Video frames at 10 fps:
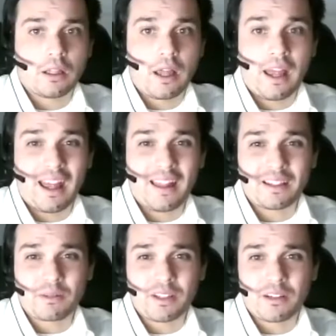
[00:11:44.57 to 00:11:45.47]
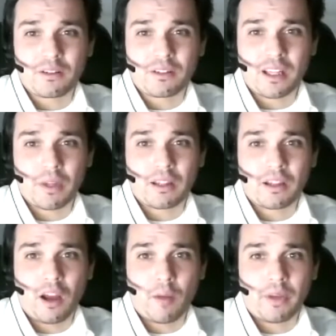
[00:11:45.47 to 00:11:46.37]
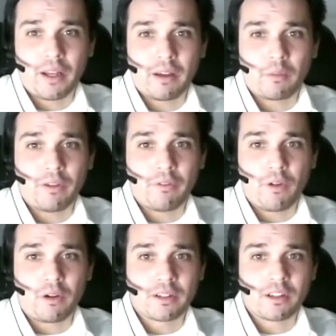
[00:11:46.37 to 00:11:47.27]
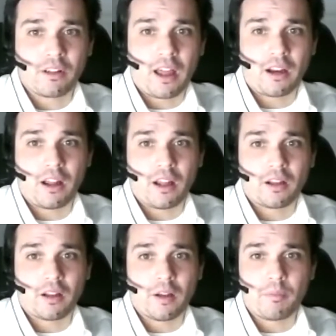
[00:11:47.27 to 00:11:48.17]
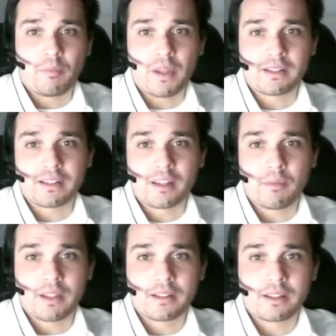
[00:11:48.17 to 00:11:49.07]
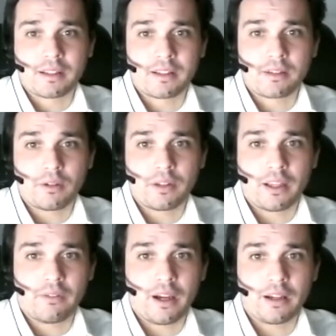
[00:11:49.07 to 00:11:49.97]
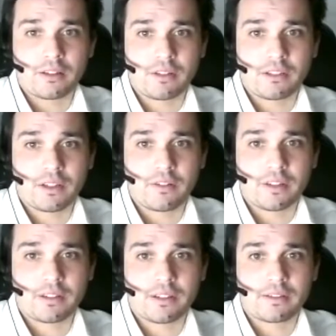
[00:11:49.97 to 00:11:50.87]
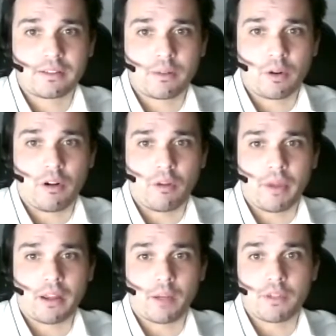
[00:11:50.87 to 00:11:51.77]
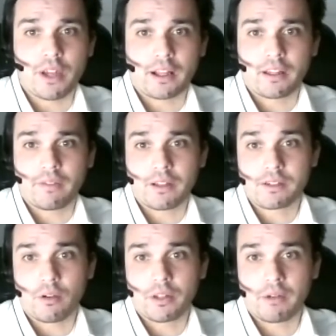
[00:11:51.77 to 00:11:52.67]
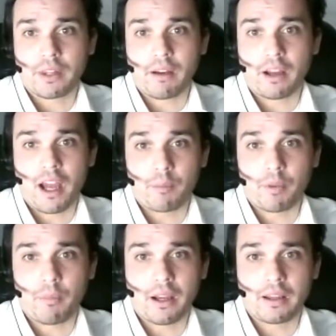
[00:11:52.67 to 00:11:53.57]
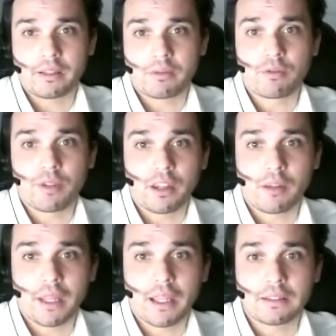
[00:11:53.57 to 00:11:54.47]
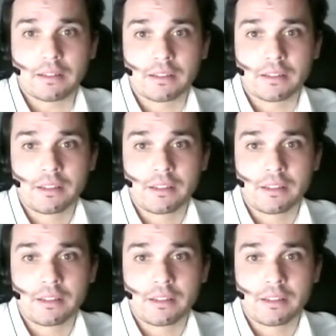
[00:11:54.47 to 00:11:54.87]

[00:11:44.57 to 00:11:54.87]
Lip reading: and that's what's interesting about the company. Like, we focus a lot on business to business consulting advisory services. So we're all about objective consulting without compromise, which really means